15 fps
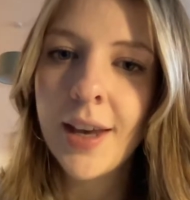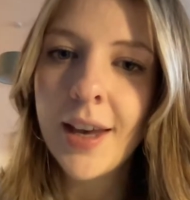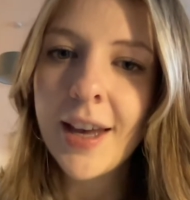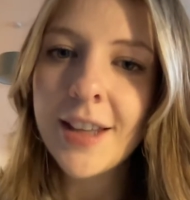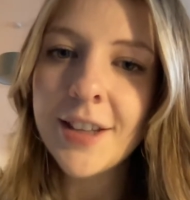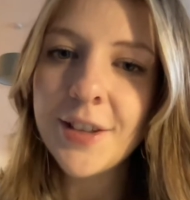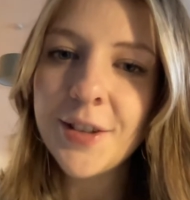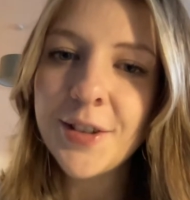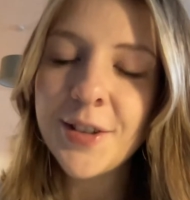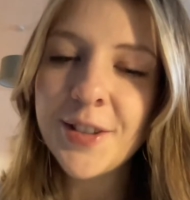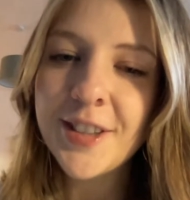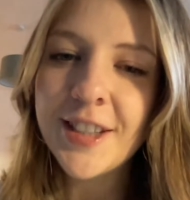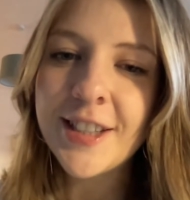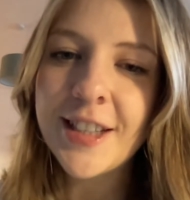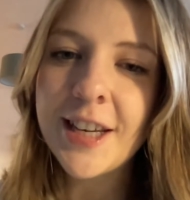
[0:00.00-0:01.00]
Hello,
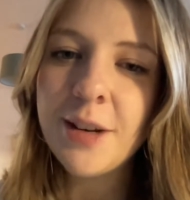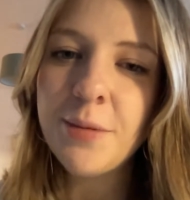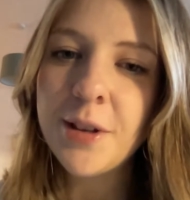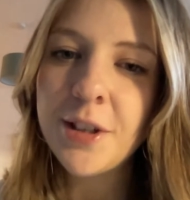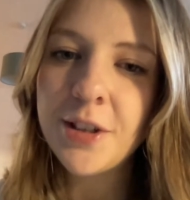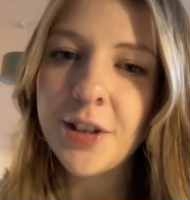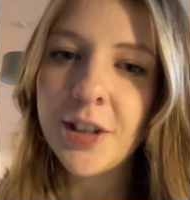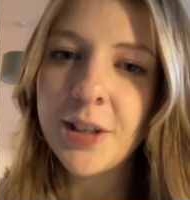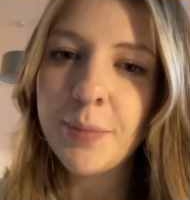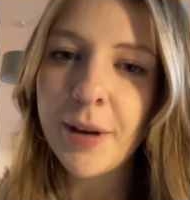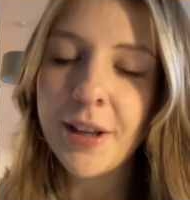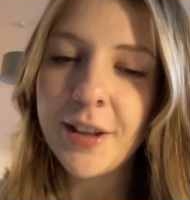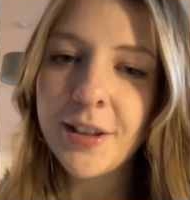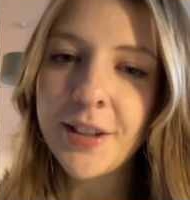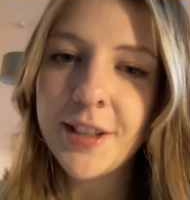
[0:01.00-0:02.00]
today we're joined by
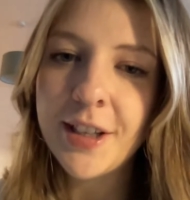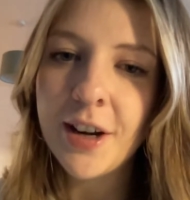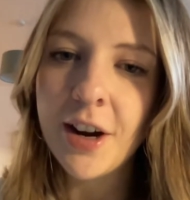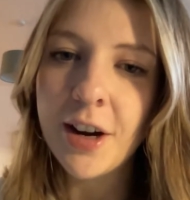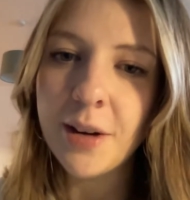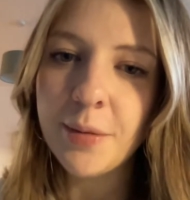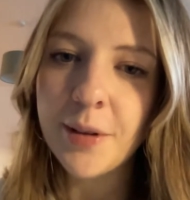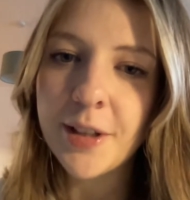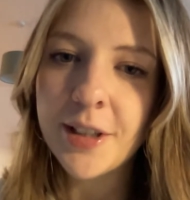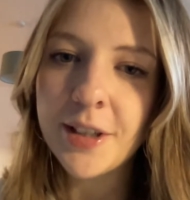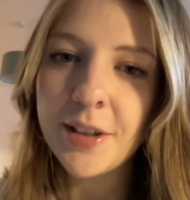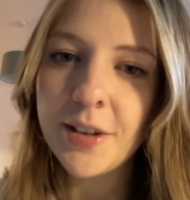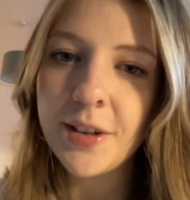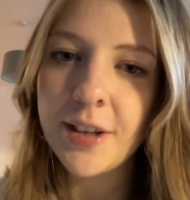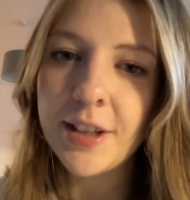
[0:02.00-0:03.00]
Lucy Harwood,
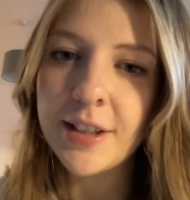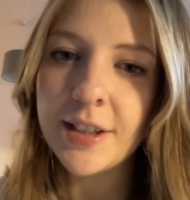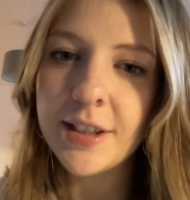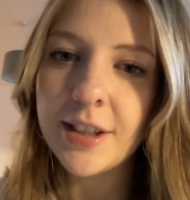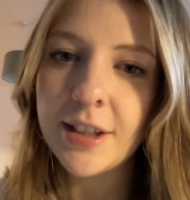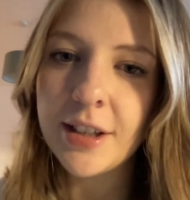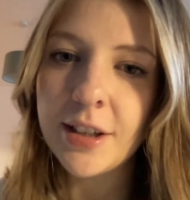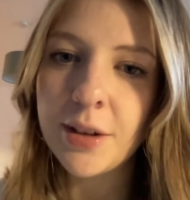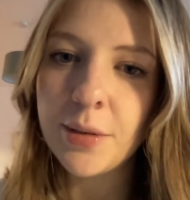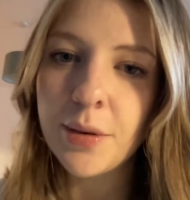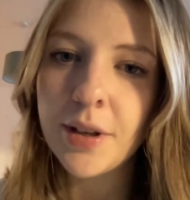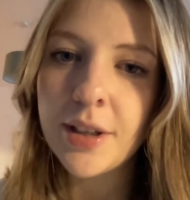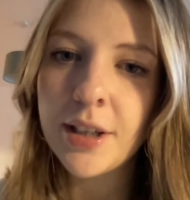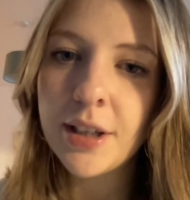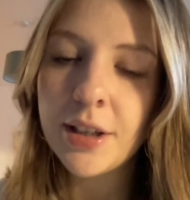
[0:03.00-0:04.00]
who is the
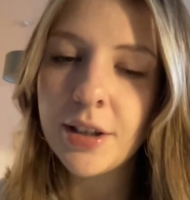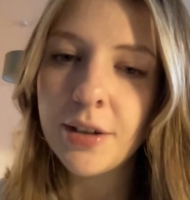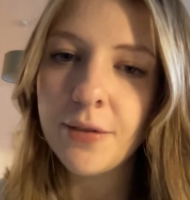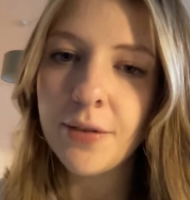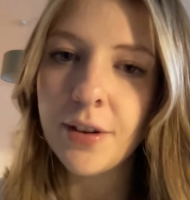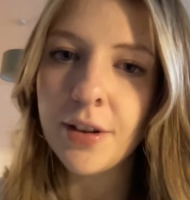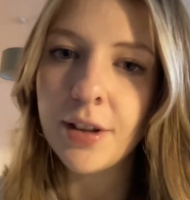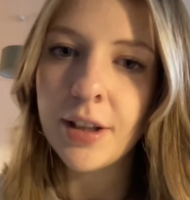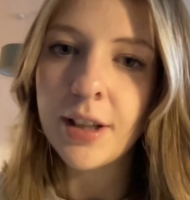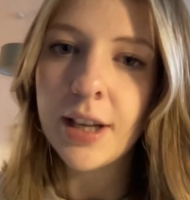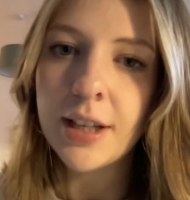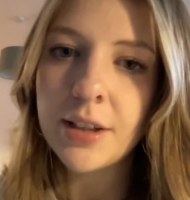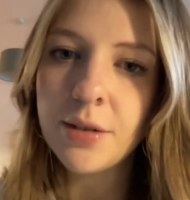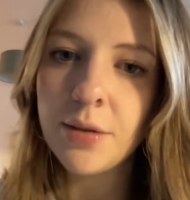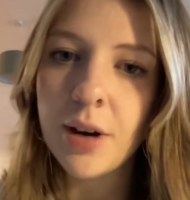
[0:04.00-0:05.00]
coordinator for the
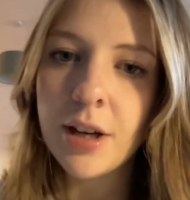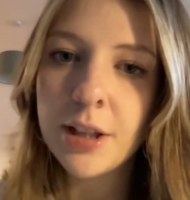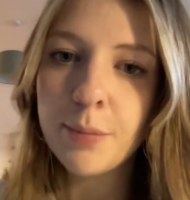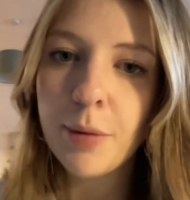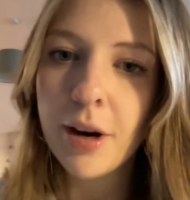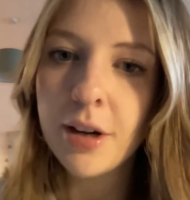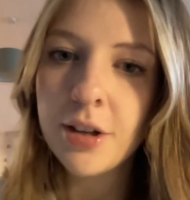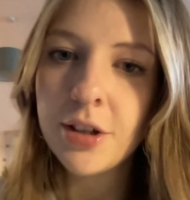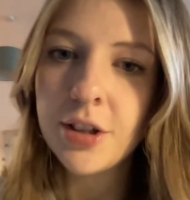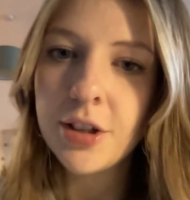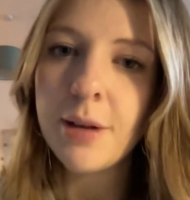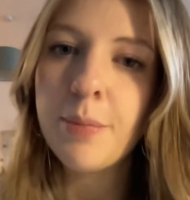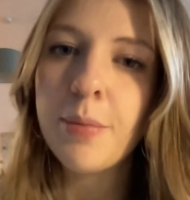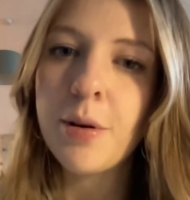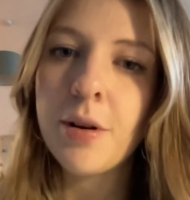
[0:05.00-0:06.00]
Glasgow Arts
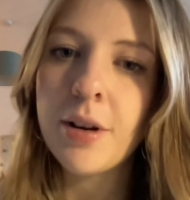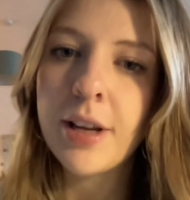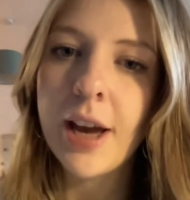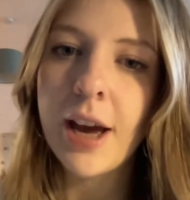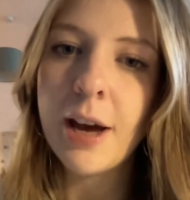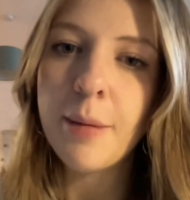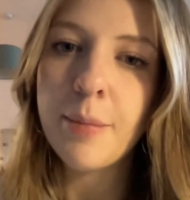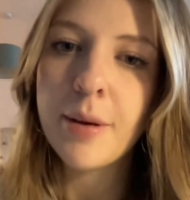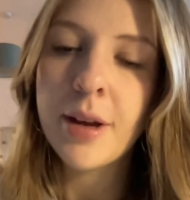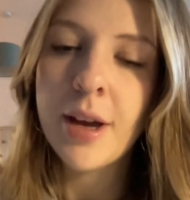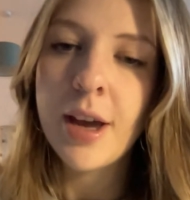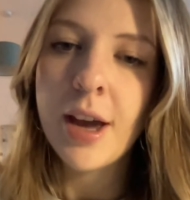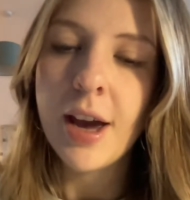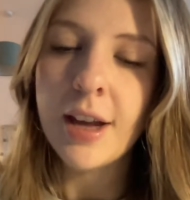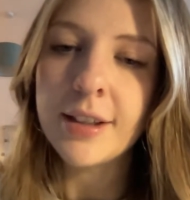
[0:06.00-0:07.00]
Partnership, or GAP,
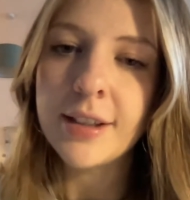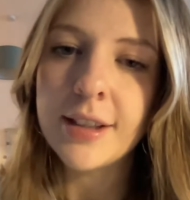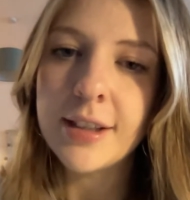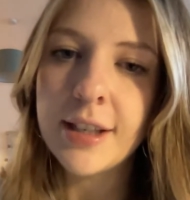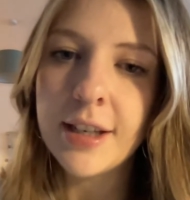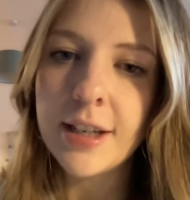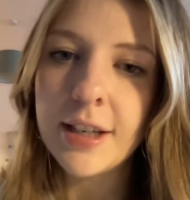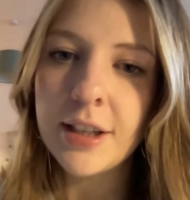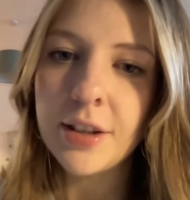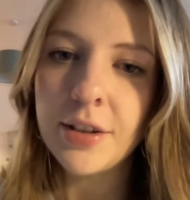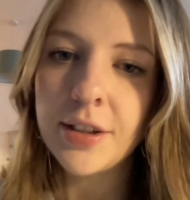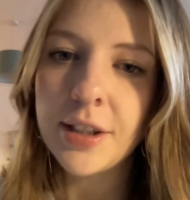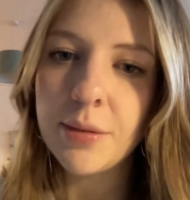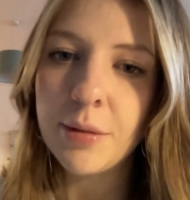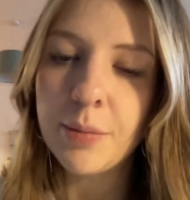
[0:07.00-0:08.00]
and today
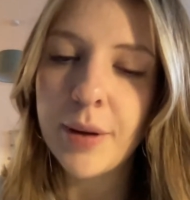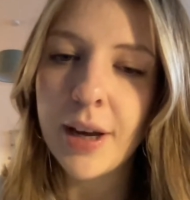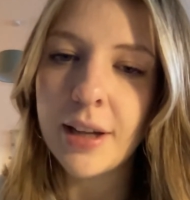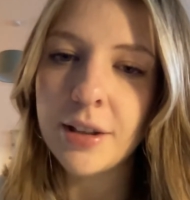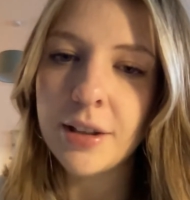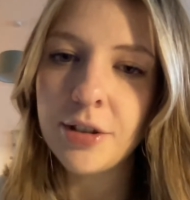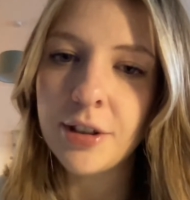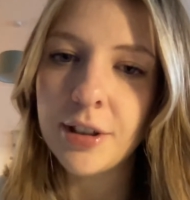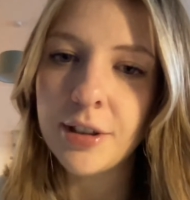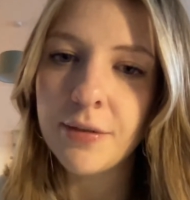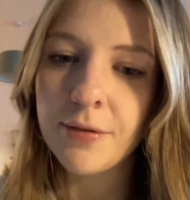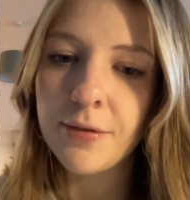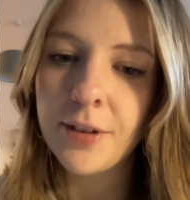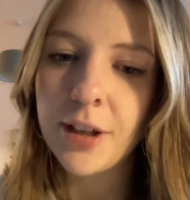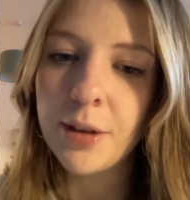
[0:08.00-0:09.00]
Lucy will be answering some
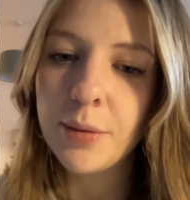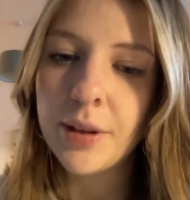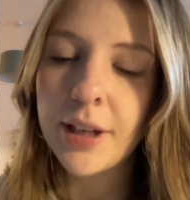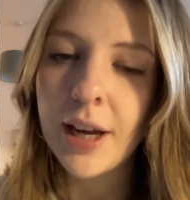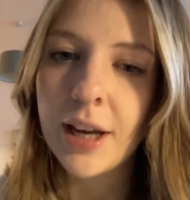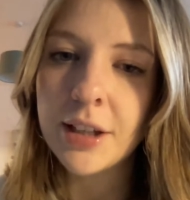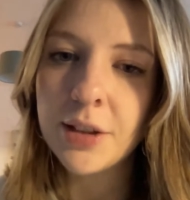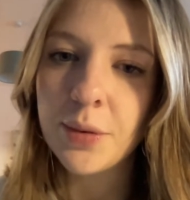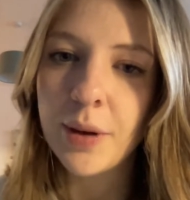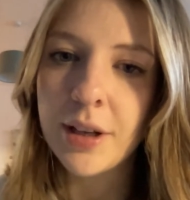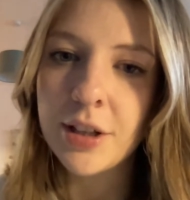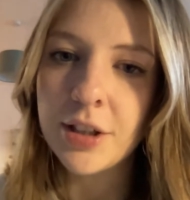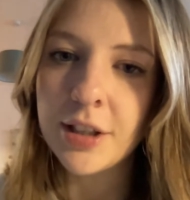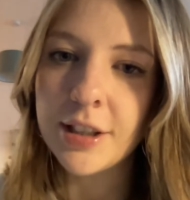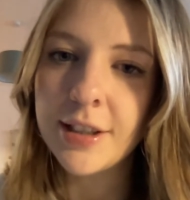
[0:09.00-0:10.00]
frequently asked
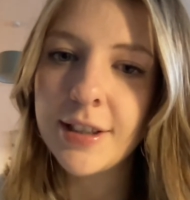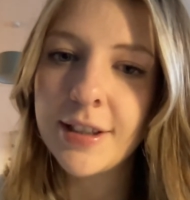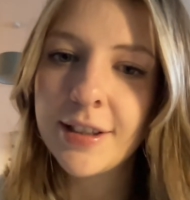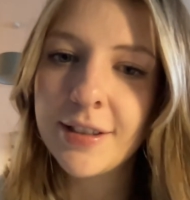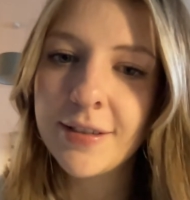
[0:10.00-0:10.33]
questions.